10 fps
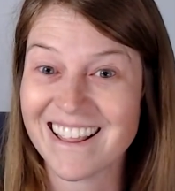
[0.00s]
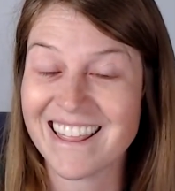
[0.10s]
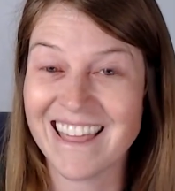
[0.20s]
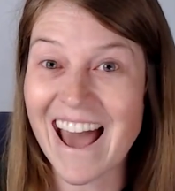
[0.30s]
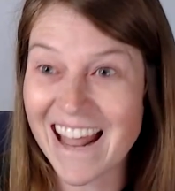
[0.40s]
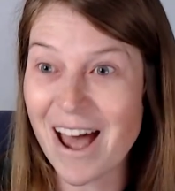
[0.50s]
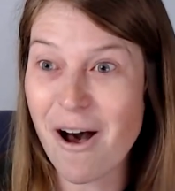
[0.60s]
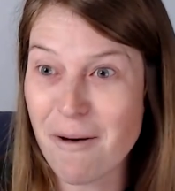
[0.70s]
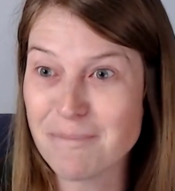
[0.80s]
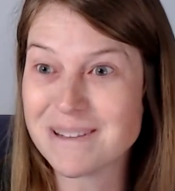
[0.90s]
That
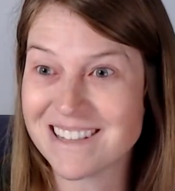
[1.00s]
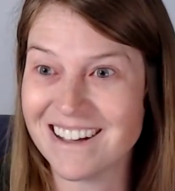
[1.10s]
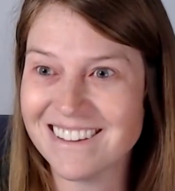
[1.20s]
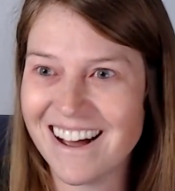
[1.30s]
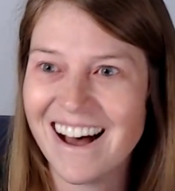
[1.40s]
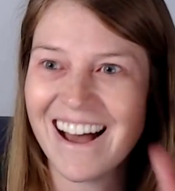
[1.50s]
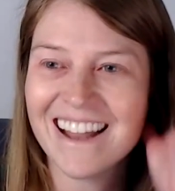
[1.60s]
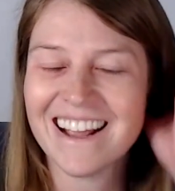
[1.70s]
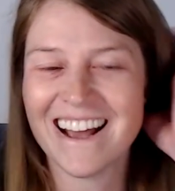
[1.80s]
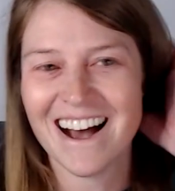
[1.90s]
helps a lot.
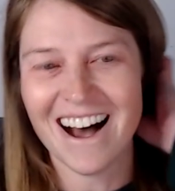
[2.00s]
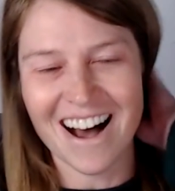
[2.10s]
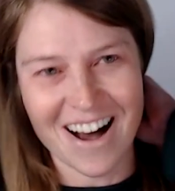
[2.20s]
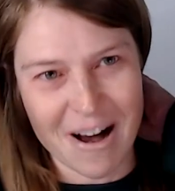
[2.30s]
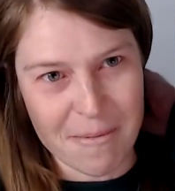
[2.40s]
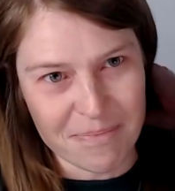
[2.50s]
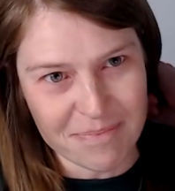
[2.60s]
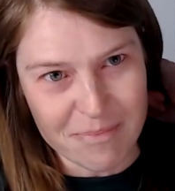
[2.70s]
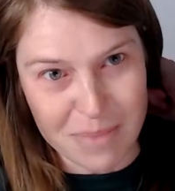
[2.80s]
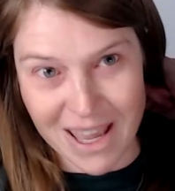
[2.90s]

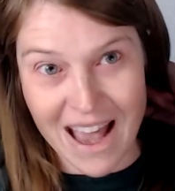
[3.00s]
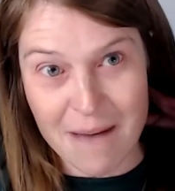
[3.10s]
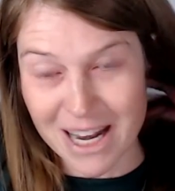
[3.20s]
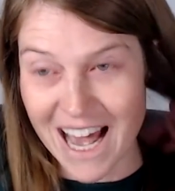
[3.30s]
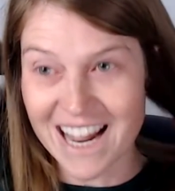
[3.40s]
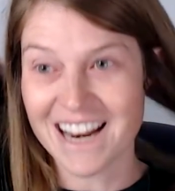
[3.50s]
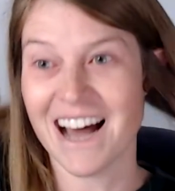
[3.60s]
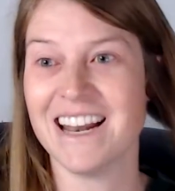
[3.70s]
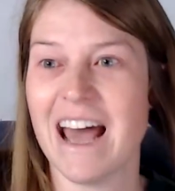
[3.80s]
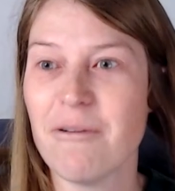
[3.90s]
But yeah, had I
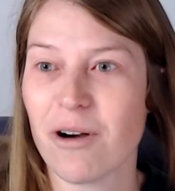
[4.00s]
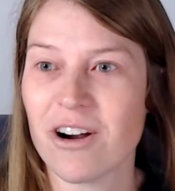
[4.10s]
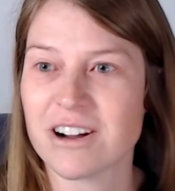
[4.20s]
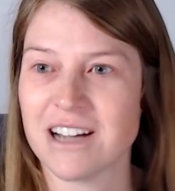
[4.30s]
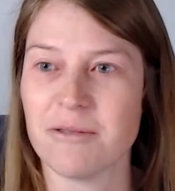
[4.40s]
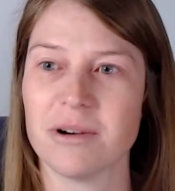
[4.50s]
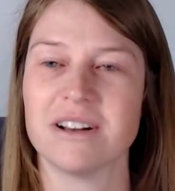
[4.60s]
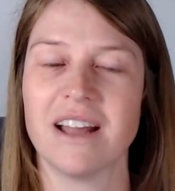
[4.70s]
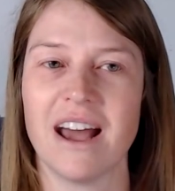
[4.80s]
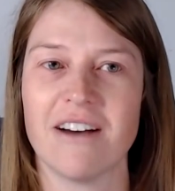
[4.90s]
not networked, I
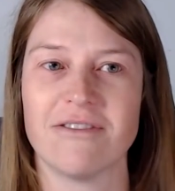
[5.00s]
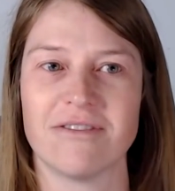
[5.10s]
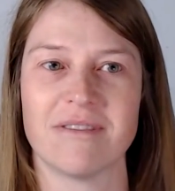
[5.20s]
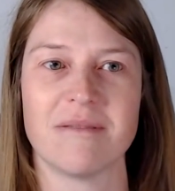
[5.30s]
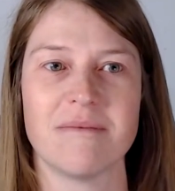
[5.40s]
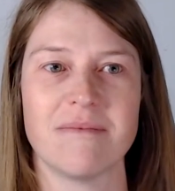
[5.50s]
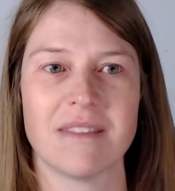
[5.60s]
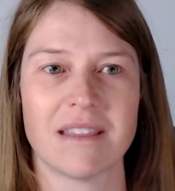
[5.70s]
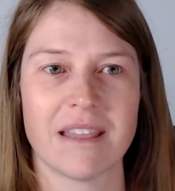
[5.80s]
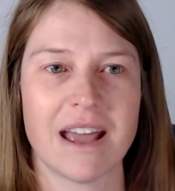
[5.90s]
wouldn't have
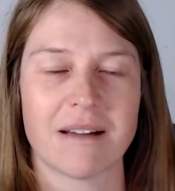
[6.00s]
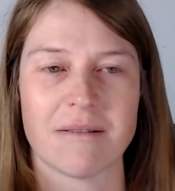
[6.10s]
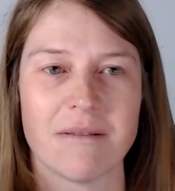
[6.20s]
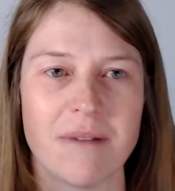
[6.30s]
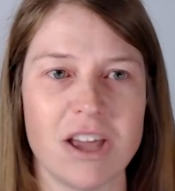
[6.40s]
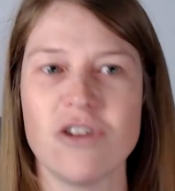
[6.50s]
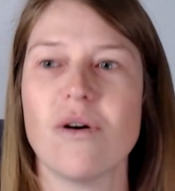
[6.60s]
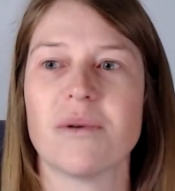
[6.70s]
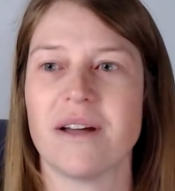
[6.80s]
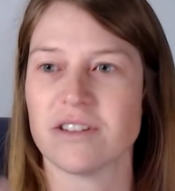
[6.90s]
met you.
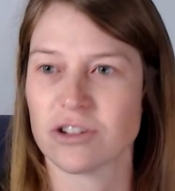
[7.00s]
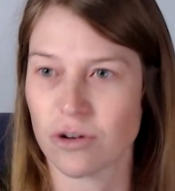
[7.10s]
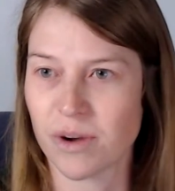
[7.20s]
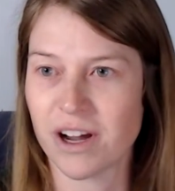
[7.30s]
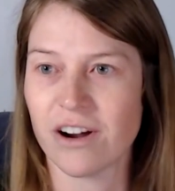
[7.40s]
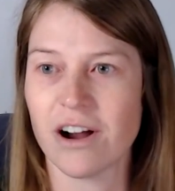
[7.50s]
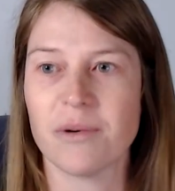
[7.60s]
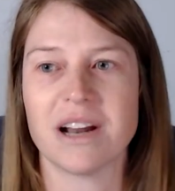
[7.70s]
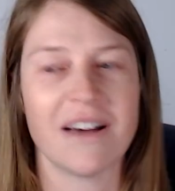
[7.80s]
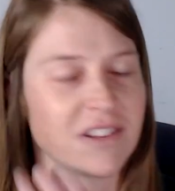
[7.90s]
I wouldn't have this career. I
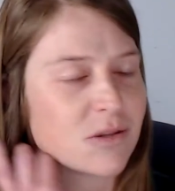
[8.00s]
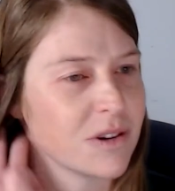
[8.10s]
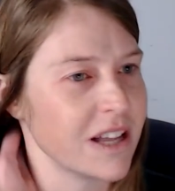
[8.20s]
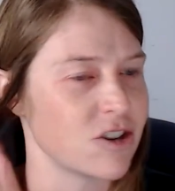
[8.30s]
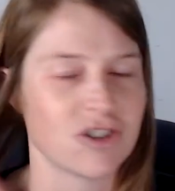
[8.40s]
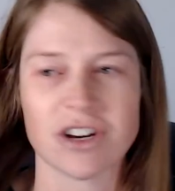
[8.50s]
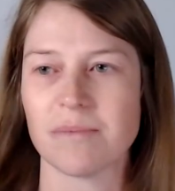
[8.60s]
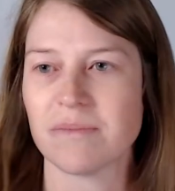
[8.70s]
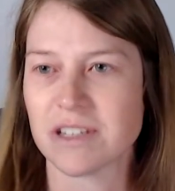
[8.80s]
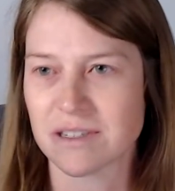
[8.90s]
wouldn't have this
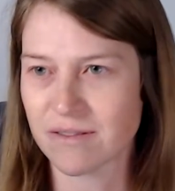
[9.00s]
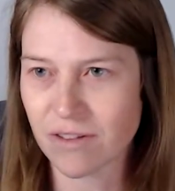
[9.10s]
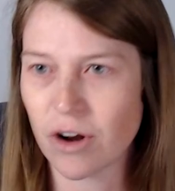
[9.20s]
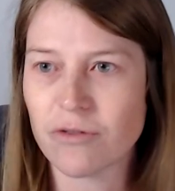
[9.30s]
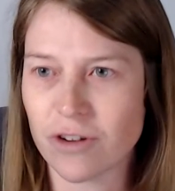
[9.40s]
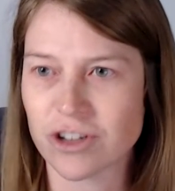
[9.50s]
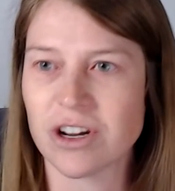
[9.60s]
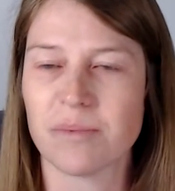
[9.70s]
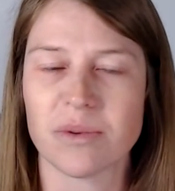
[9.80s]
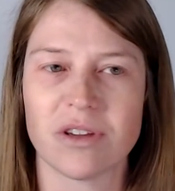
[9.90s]
relationship, this,
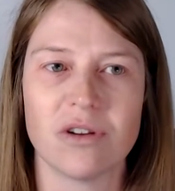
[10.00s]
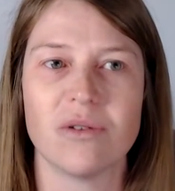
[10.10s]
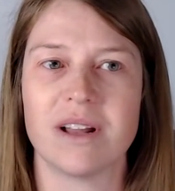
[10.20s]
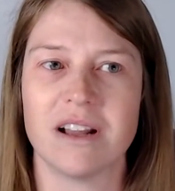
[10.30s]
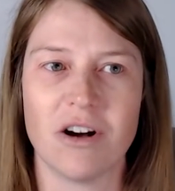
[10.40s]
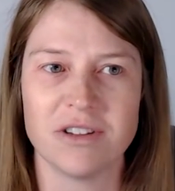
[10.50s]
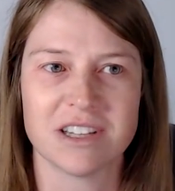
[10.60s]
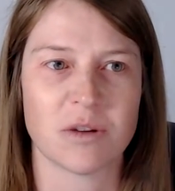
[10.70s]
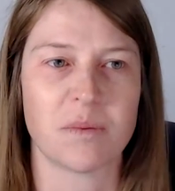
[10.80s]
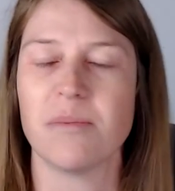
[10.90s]
friendship with you and all these
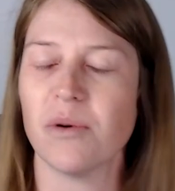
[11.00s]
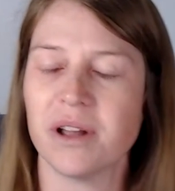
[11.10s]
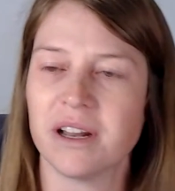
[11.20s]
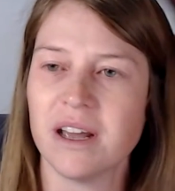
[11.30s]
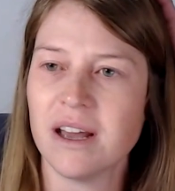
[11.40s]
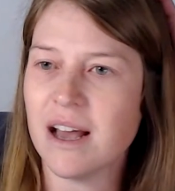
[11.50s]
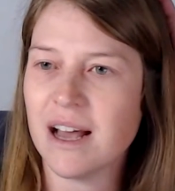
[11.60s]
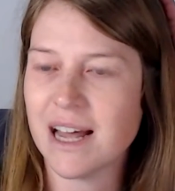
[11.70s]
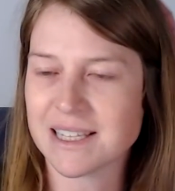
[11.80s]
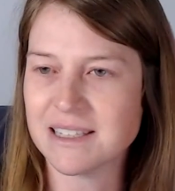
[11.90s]
other people. And
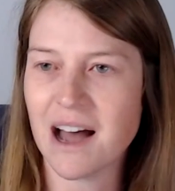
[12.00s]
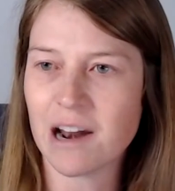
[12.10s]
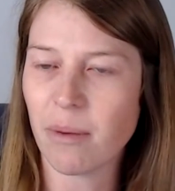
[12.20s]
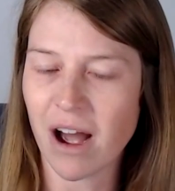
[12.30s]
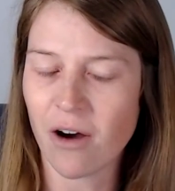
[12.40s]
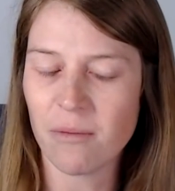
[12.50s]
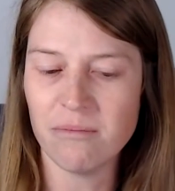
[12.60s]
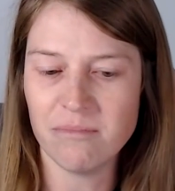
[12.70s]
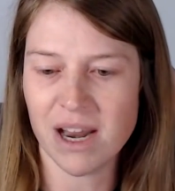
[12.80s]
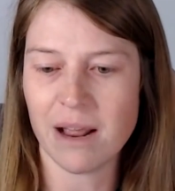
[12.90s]
it's not about
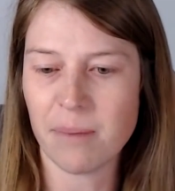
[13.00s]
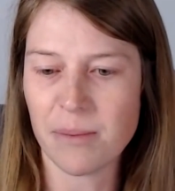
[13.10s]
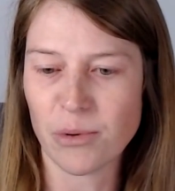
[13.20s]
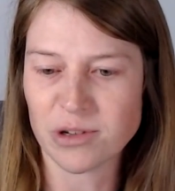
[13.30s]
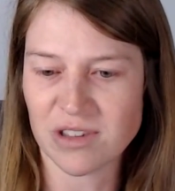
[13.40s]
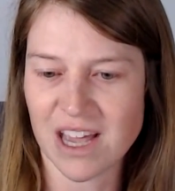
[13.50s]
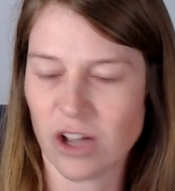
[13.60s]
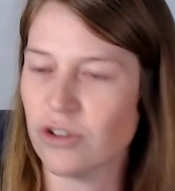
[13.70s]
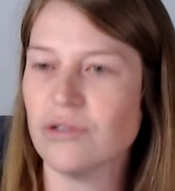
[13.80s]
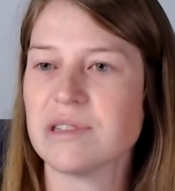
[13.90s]
meeting people so they
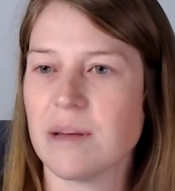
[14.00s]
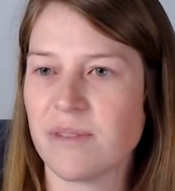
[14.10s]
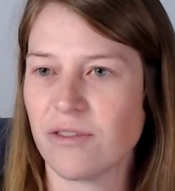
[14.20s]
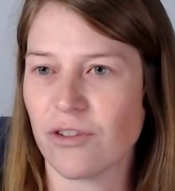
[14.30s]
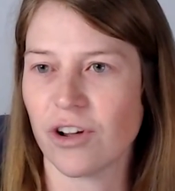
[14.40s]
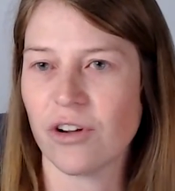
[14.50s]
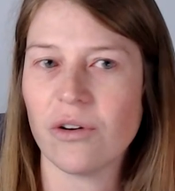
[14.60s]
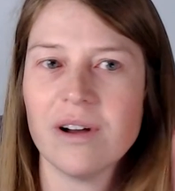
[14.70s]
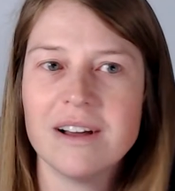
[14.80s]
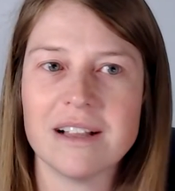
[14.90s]
can do something for
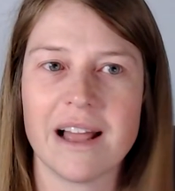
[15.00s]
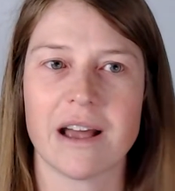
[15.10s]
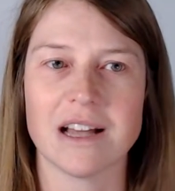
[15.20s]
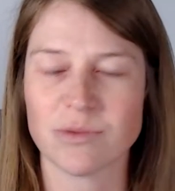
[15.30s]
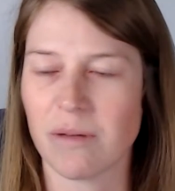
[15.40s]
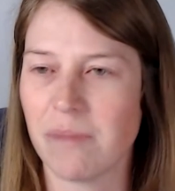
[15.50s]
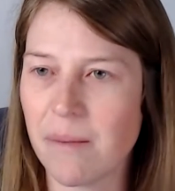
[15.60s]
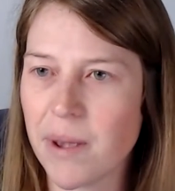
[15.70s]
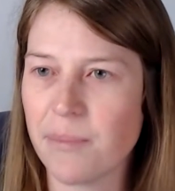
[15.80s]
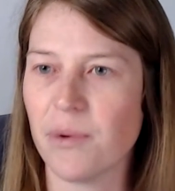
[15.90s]
you. Like as we
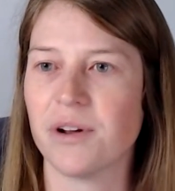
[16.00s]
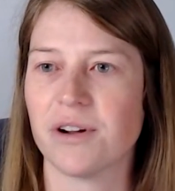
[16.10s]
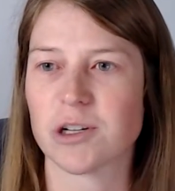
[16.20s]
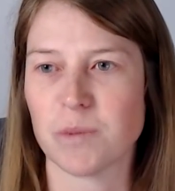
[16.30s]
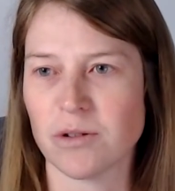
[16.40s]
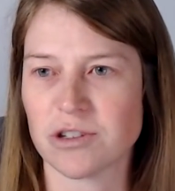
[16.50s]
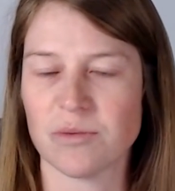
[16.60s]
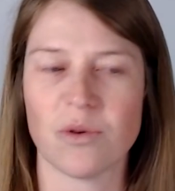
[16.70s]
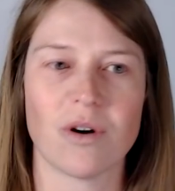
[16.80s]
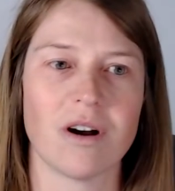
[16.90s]
meet people and are exposed to
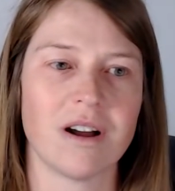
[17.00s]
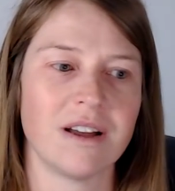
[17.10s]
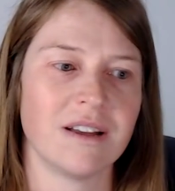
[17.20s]
more,